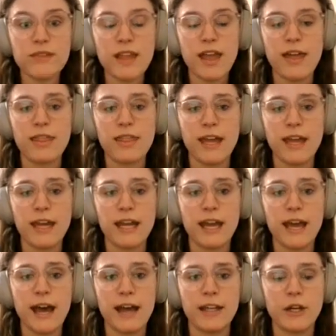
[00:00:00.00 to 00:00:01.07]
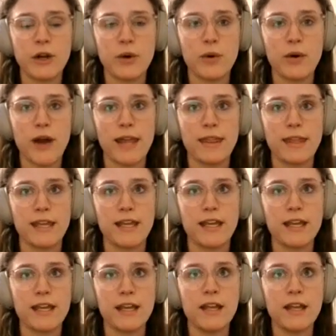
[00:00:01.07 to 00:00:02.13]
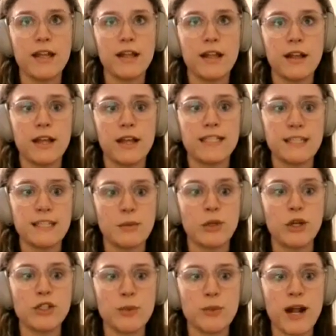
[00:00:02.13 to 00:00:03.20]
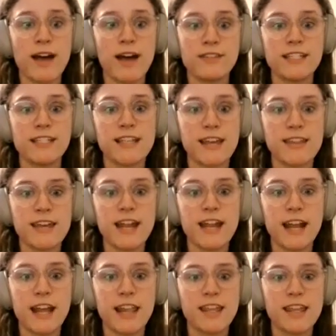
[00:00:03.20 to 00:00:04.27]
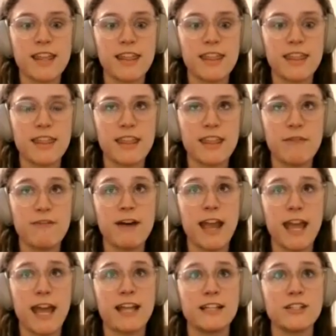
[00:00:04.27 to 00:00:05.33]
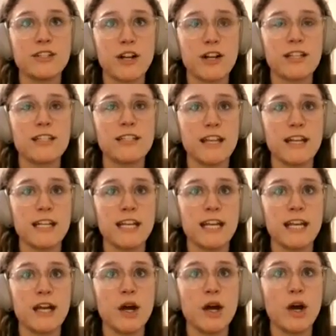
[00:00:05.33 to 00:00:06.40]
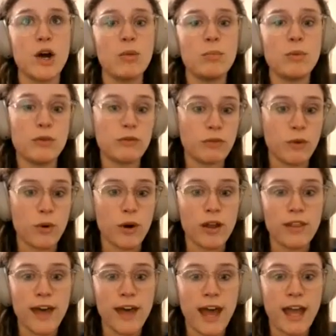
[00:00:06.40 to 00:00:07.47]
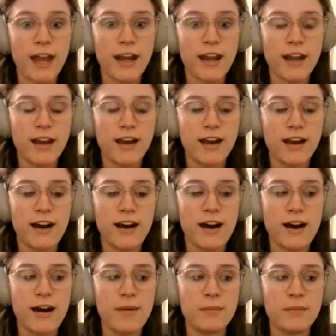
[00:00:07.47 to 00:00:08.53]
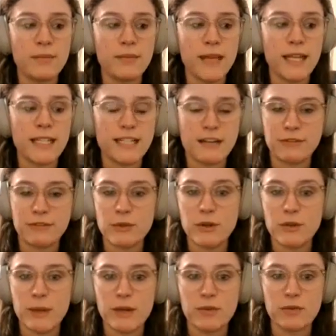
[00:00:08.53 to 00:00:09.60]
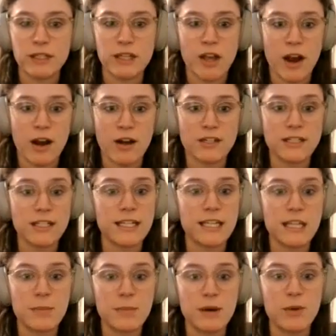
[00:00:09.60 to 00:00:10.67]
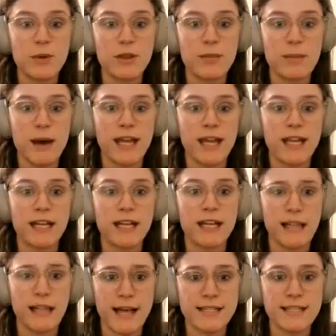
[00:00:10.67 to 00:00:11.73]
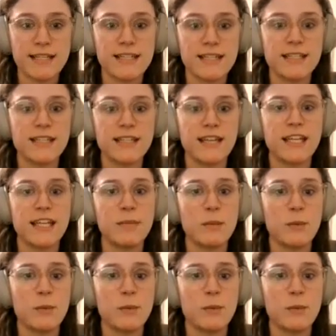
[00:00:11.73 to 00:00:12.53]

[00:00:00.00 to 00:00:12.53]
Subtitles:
And then, I think similar to what Avni said, that I think if I had started studying before that, it definitely would have been really hard to like keep up with my classes and keep